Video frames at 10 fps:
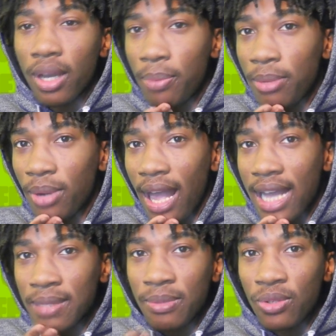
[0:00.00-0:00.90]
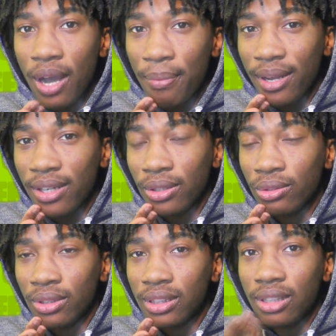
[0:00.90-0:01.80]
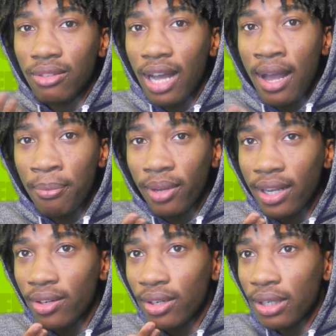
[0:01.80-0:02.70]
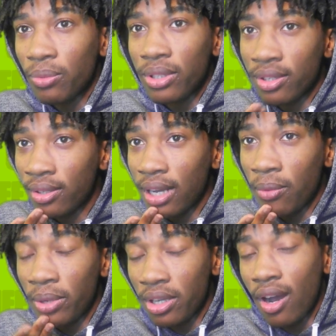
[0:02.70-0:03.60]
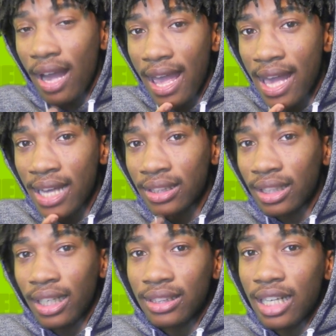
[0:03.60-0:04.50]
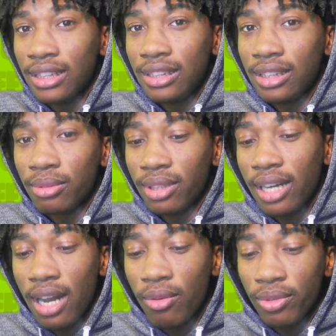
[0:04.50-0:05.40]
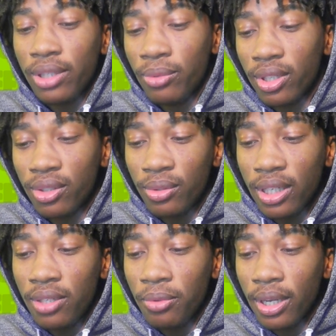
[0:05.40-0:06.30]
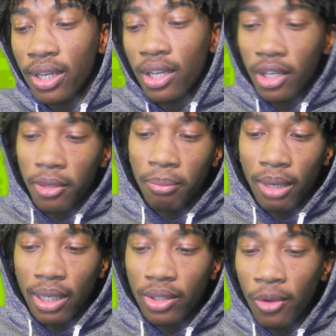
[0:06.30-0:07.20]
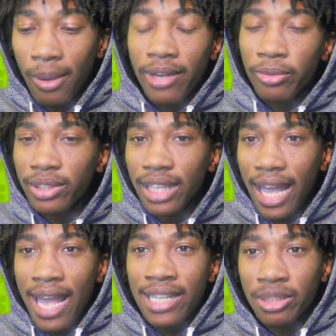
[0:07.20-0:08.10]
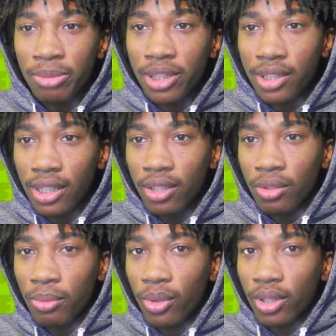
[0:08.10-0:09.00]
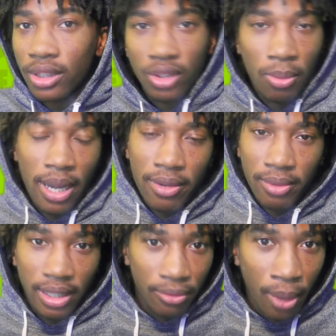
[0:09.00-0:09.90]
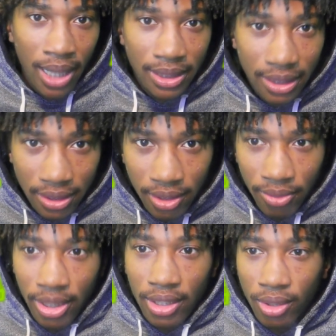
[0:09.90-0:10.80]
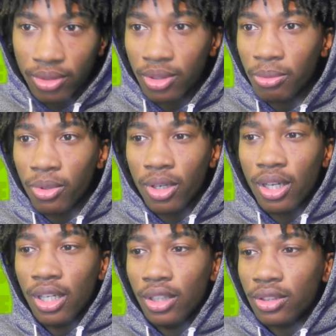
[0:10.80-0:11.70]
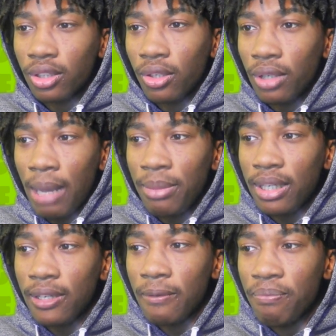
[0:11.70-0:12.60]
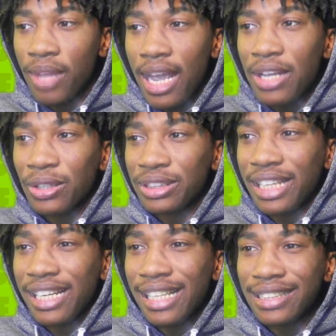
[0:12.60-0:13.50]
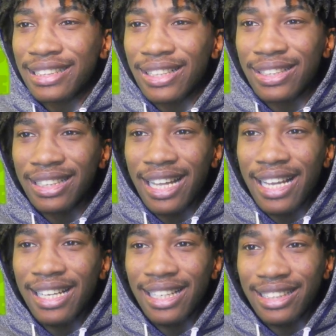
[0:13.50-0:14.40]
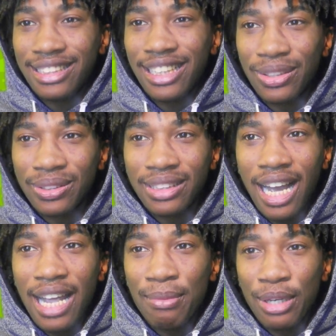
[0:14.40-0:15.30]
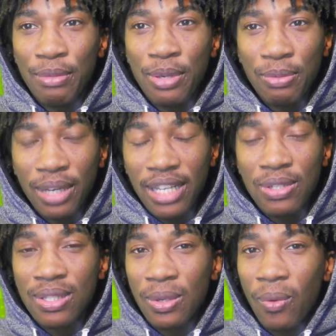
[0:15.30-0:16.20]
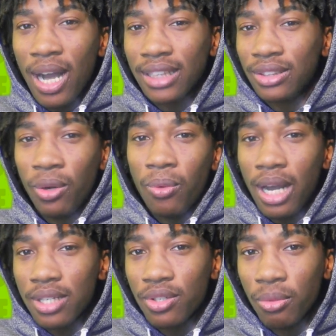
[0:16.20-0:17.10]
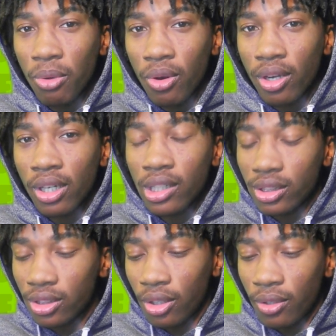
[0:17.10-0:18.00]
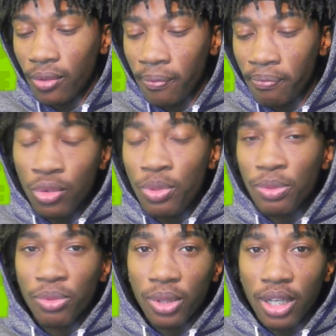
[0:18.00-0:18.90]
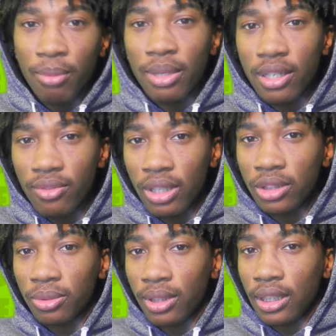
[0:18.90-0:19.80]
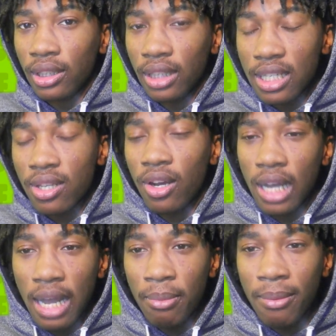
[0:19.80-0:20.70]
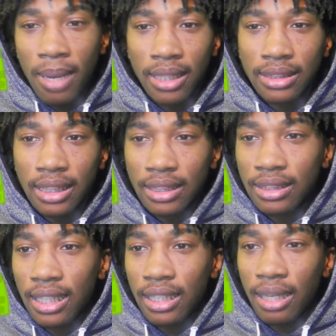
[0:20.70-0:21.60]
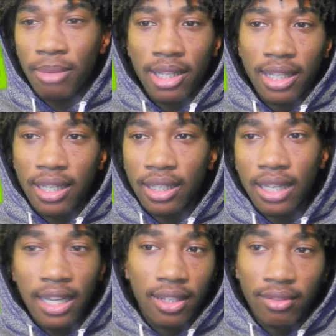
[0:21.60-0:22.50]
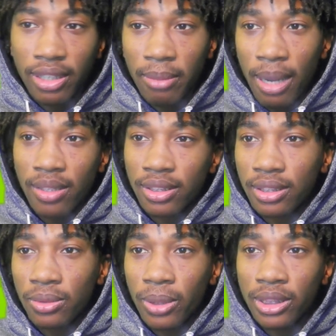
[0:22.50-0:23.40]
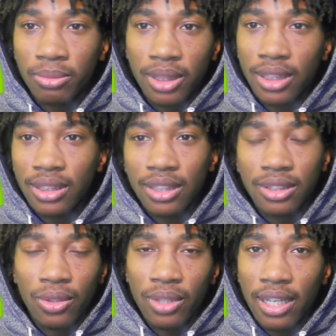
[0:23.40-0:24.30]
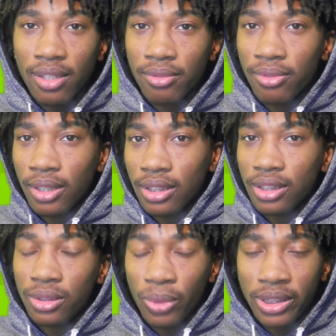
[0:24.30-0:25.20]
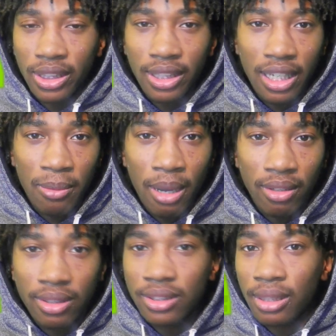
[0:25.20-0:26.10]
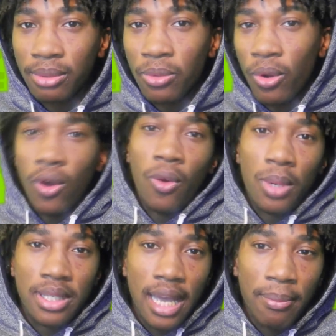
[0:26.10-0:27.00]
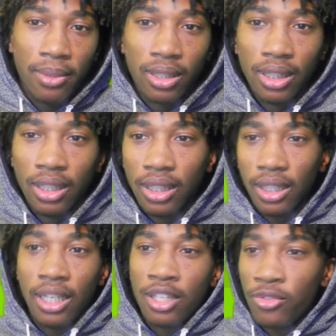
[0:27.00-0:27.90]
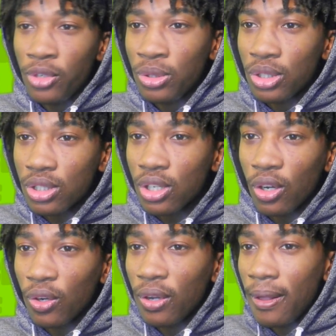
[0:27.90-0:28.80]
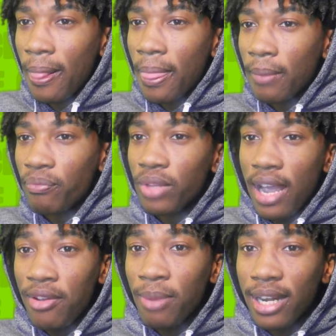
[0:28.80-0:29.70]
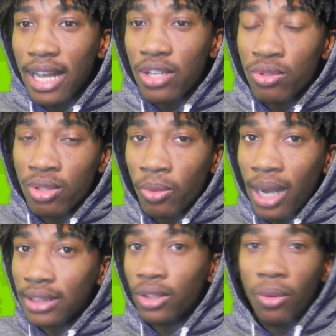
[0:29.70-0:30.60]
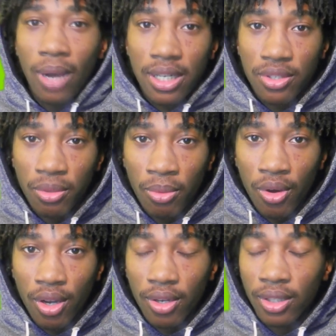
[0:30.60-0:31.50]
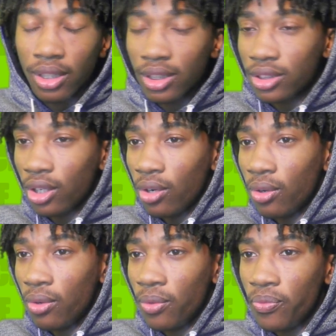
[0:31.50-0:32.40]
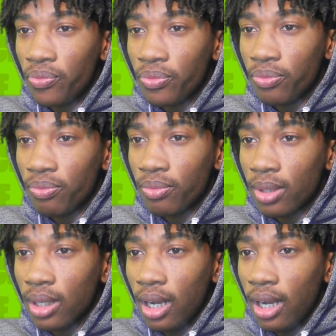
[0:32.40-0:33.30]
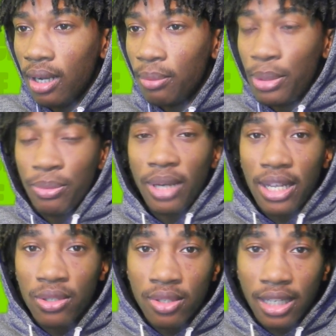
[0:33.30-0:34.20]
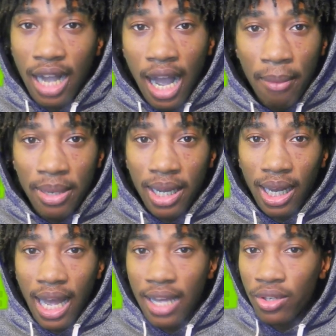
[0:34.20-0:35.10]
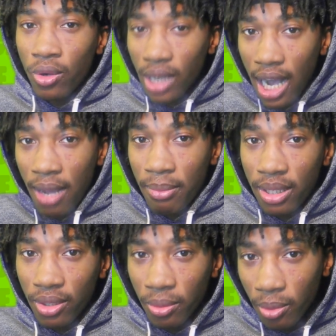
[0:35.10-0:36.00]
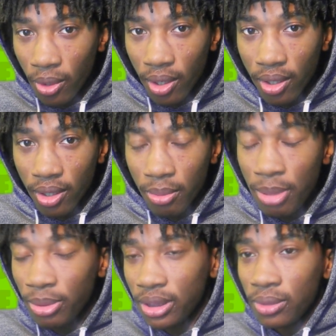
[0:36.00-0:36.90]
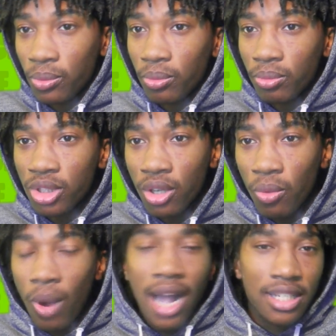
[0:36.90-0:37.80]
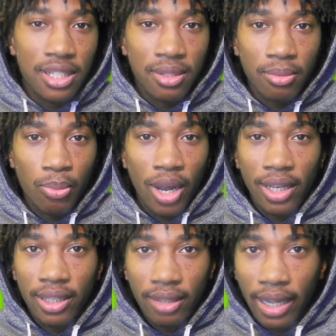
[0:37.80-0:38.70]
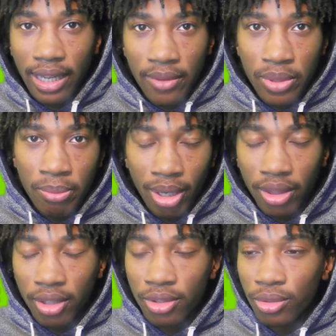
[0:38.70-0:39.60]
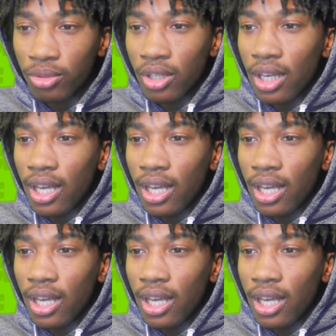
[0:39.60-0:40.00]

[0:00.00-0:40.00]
people ask me, do I plan on doing this stuff? I plan on it when y'all ask, unless I see something that I really want to do anyway. But nobody really asks me shit no more, because nobody really watches the videos no more. So, I mean, I ain't gonna say necessarily that the channel is dying, but the people that used to watch don't watch no more. So, new people will come in eventually. That's how my mindset is thinking. I'm not thinking negatively about the situation, because there's no negative situation to think about. Something will always happen in the future. So everybody that used to watch don't watch no more. So people that used to comment a lot don't comment no more. People just, you know, watch probably like every month or two,